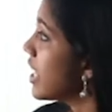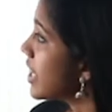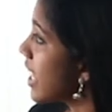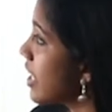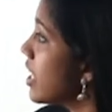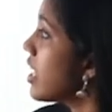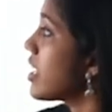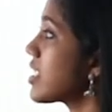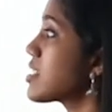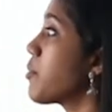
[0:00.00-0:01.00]
Then
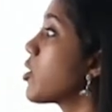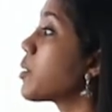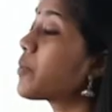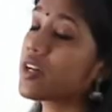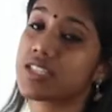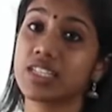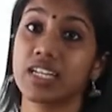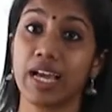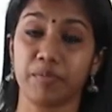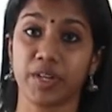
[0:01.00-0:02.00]
next about the
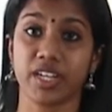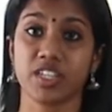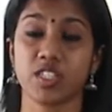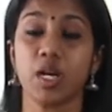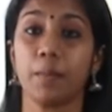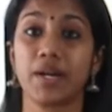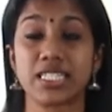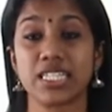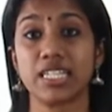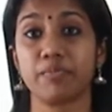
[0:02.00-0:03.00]
personal appearance.
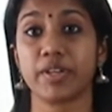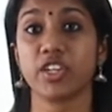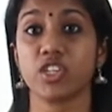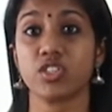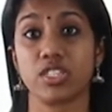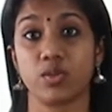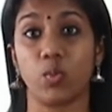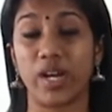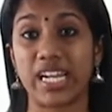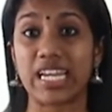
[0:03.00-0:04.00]
Personal appearance is
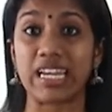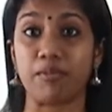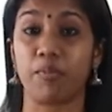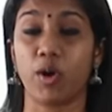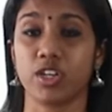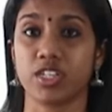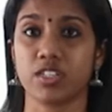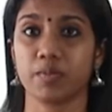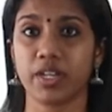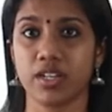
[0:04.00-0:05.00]
very
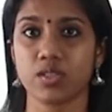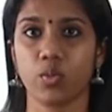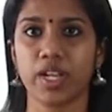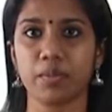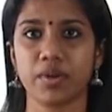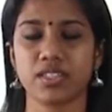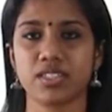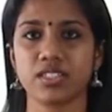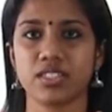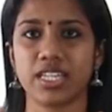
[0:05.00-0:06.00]
important because when a
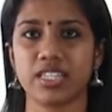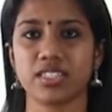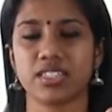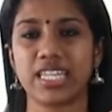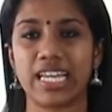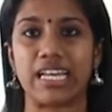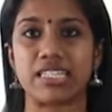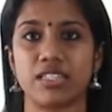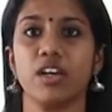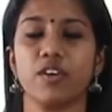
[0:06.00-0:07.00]
person sees, sees
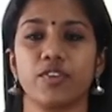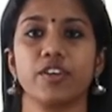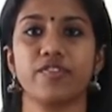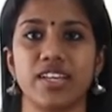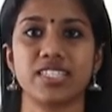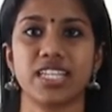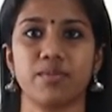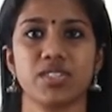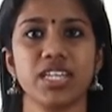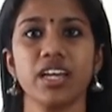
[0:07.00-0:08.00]
us for the first
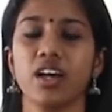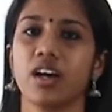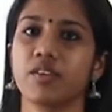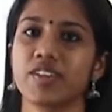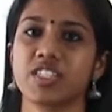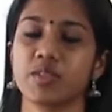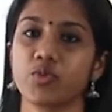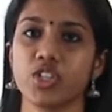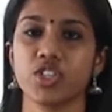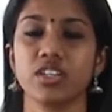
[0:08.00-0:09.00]
time, see a first
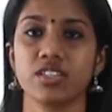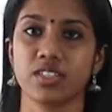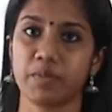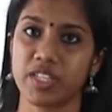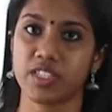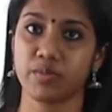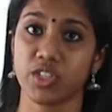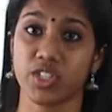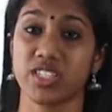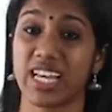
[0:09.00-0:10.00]
impression is the best
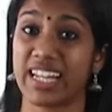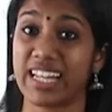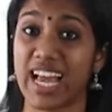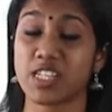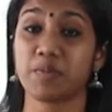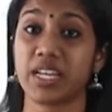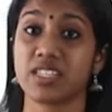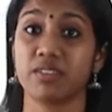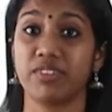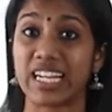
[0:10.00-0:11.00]
impressions and that
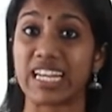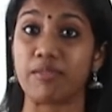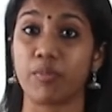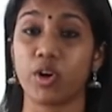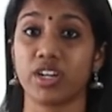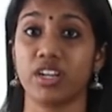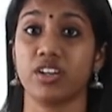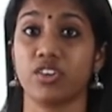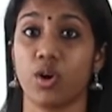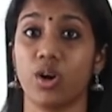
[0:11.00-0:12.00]
plays a very
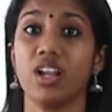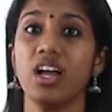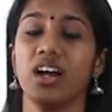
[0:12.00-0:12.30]
important role